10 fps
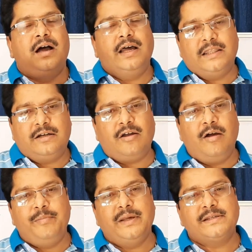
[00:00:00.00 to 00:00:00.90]
other
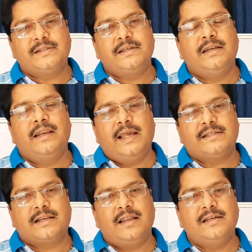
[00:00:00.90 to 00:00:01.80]
topics in
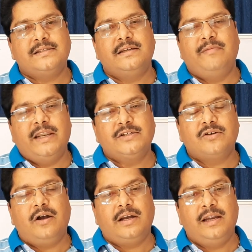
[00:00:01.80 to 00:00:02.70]
next class very
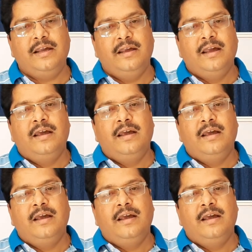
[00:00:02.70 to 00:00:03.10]
shortly.